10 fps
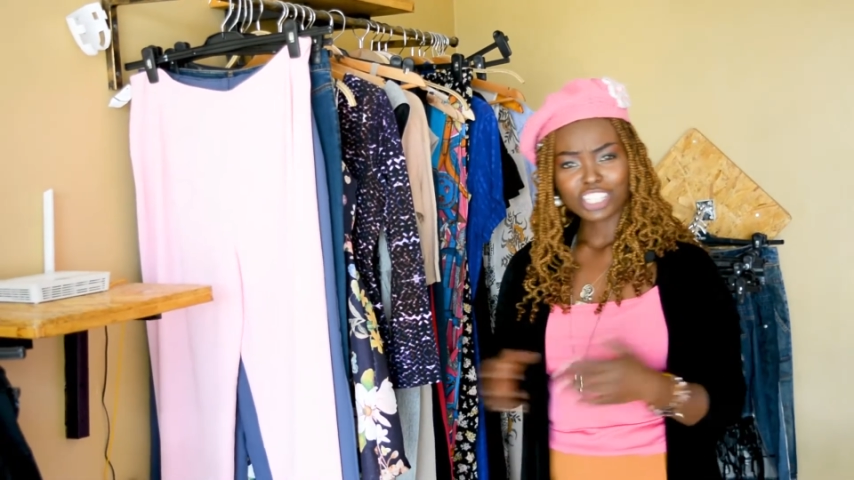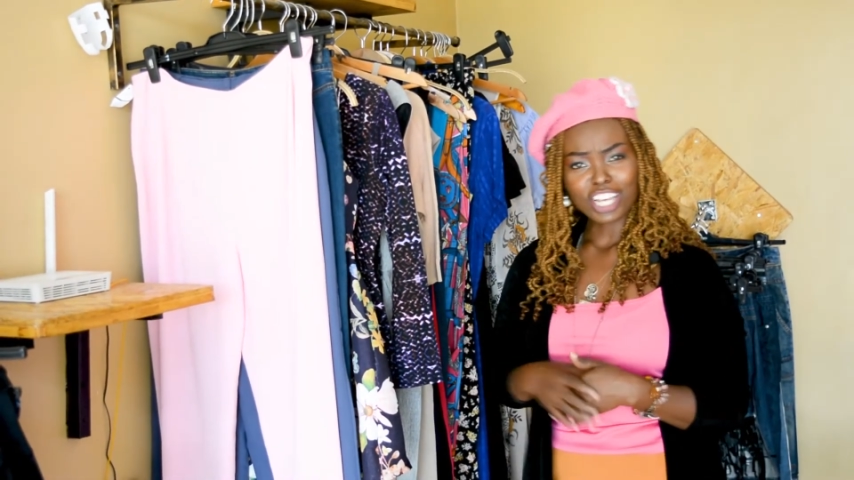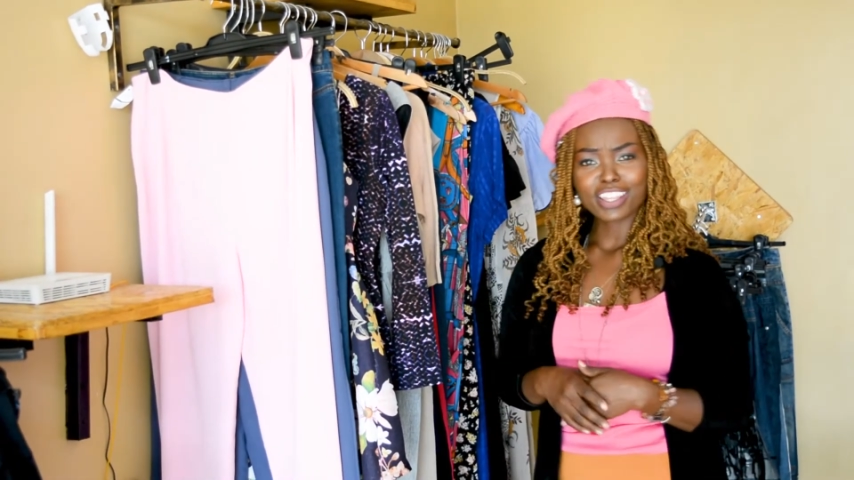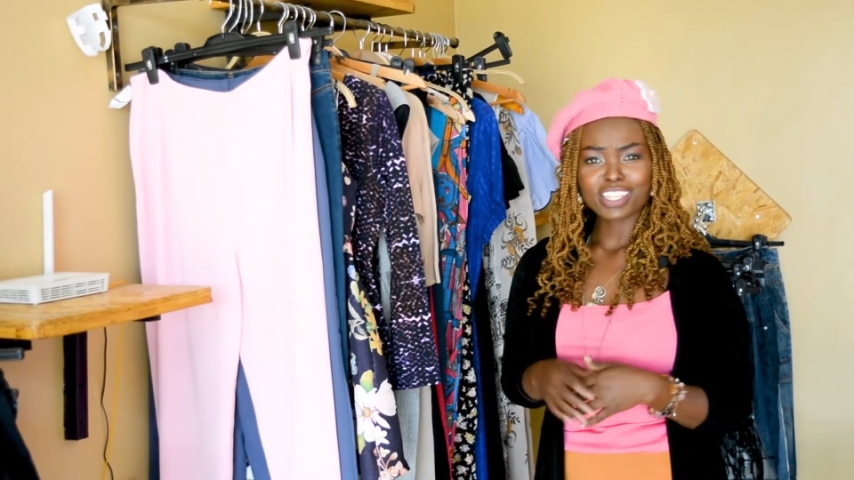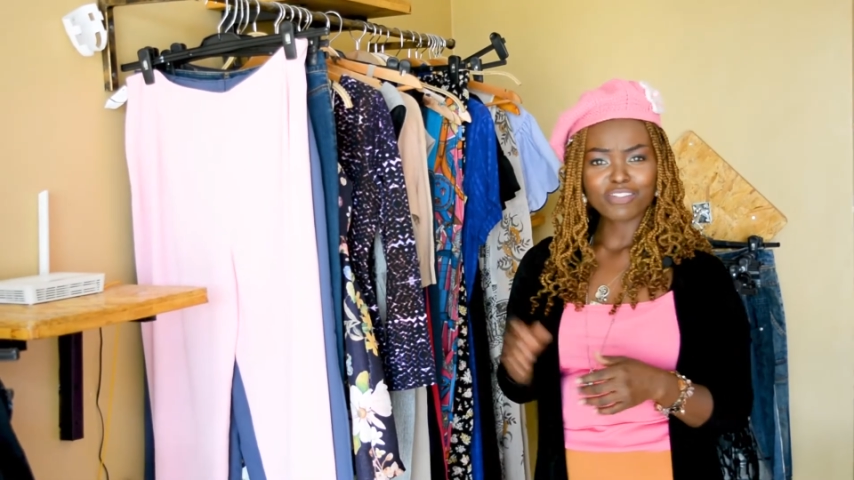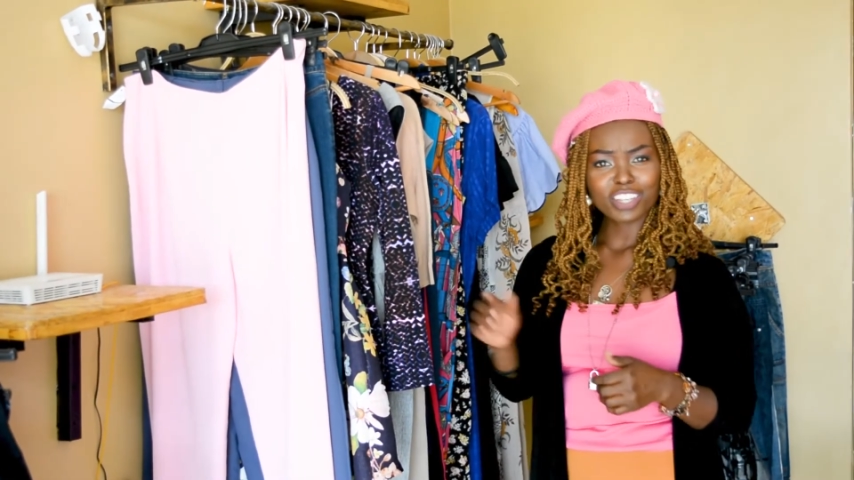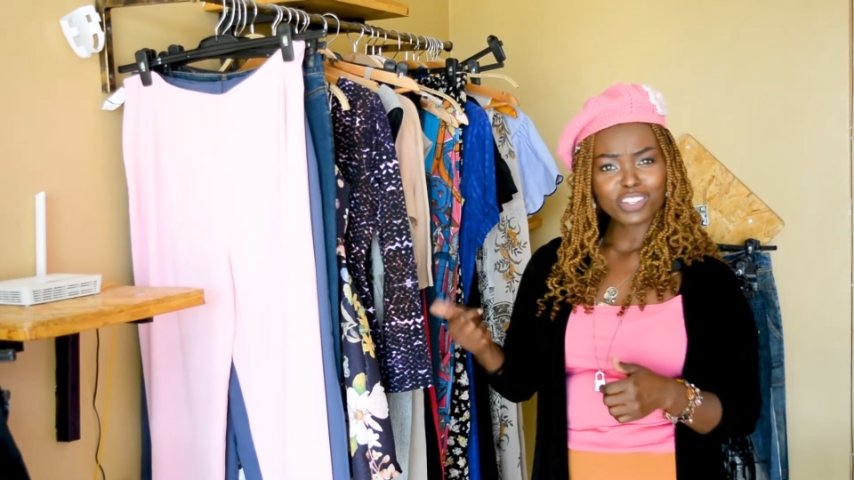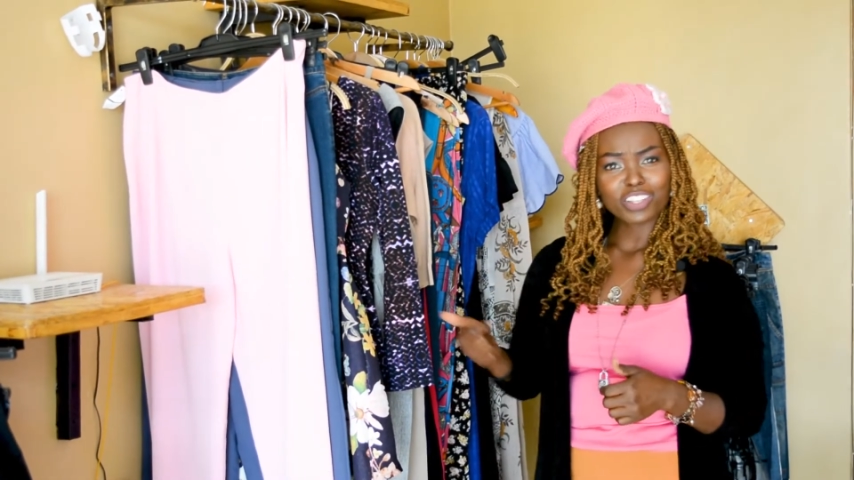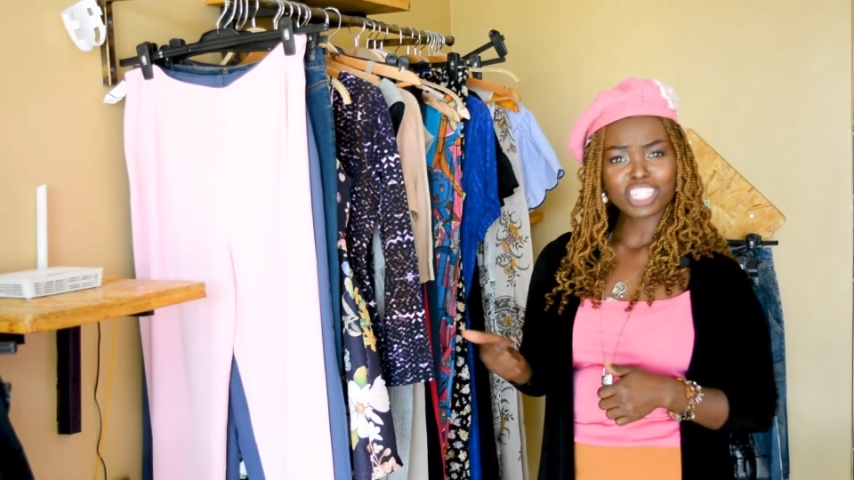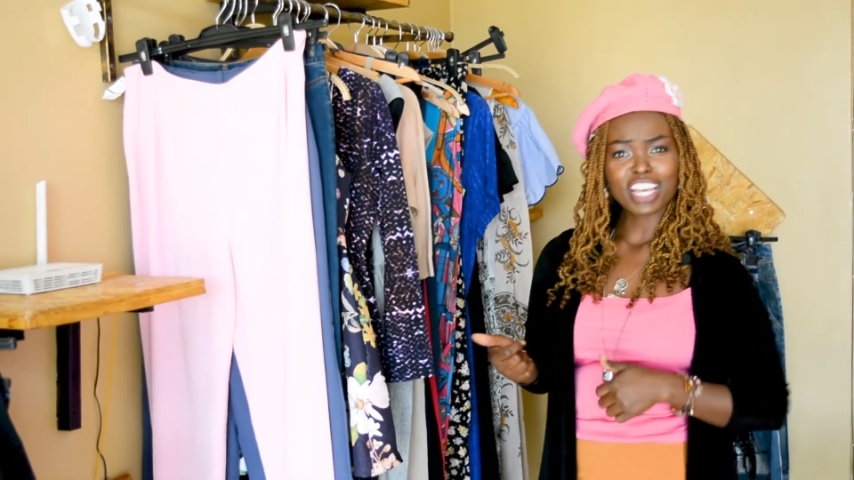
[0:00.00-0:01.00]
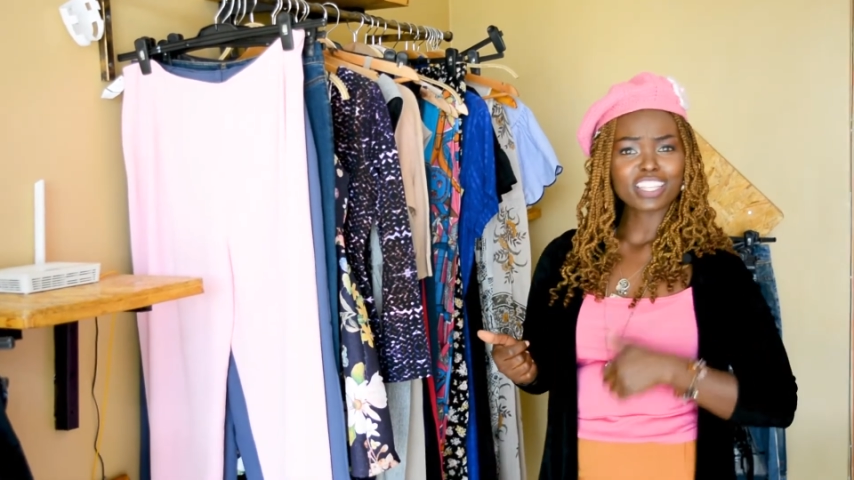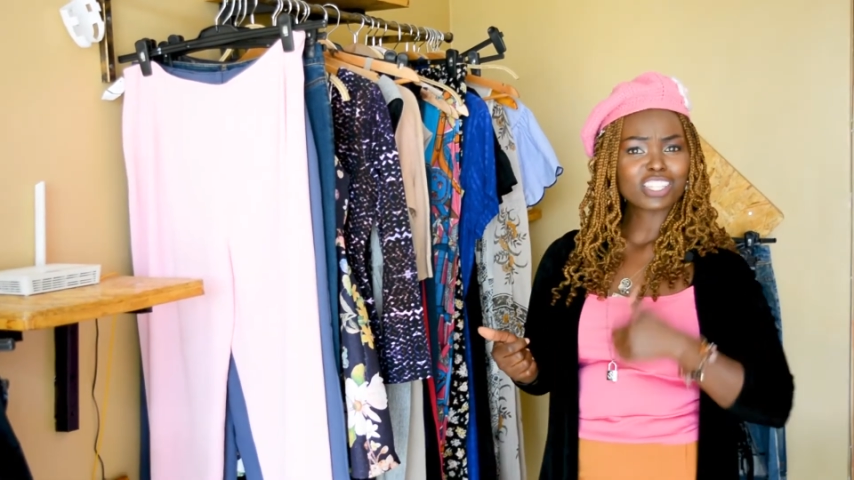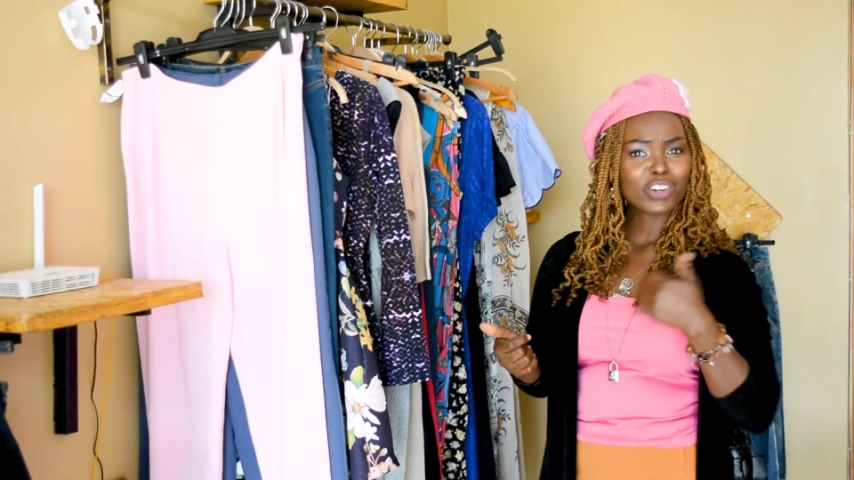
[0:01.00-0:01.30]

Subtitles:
share this video, share this